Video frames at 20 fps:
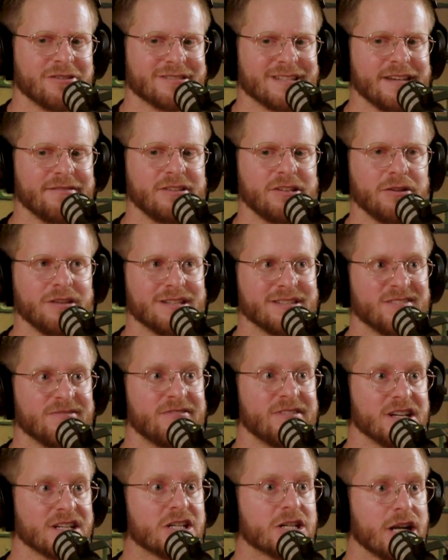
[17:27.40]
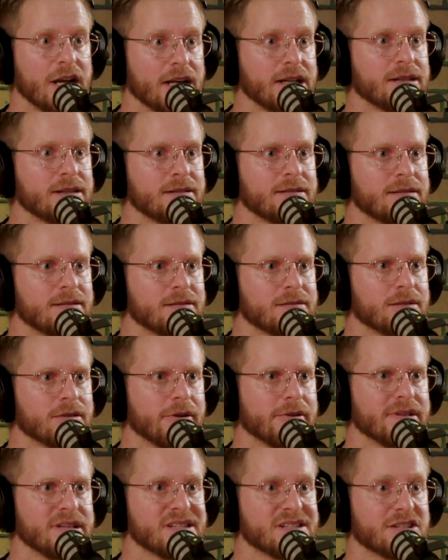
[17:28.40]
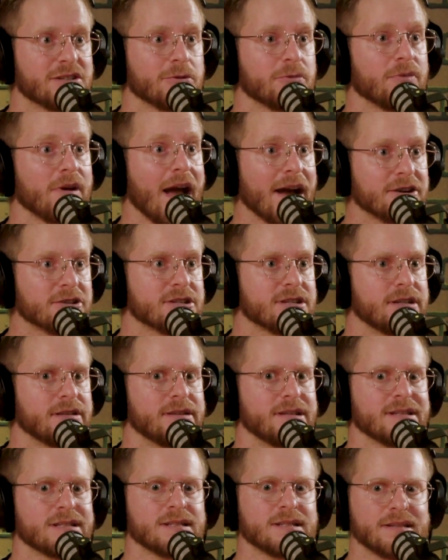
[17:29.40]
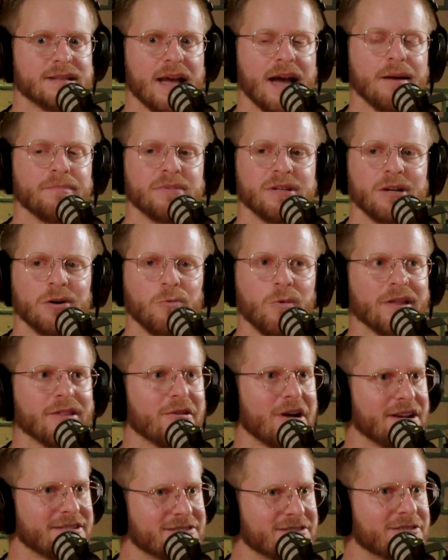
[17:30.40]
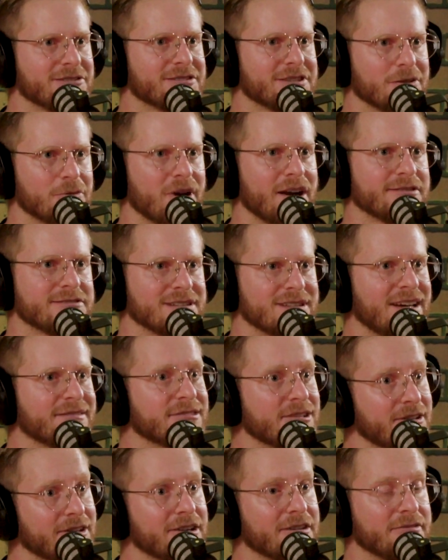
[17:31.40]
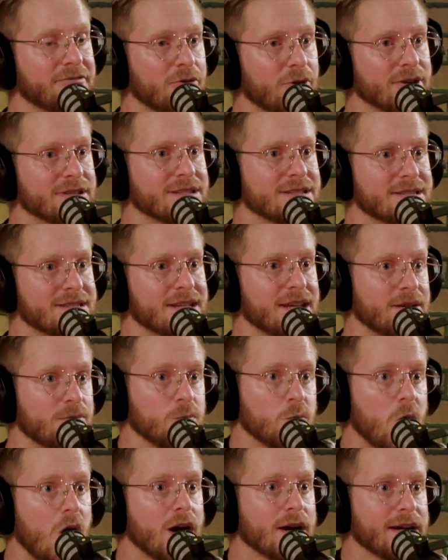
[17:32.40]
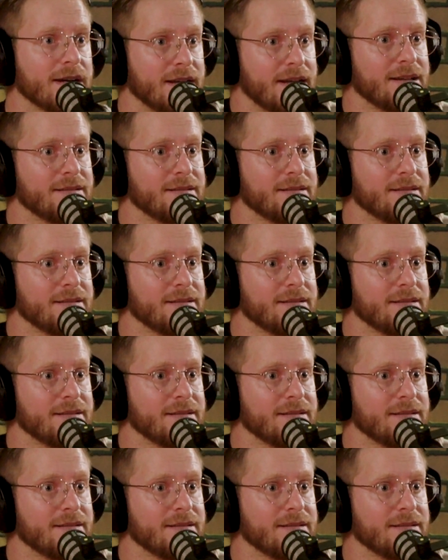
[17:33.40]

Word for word: starts giving you this vision or this direction, this step, you know, whether I turn to the right or left, I'll hear a voice and say, walk in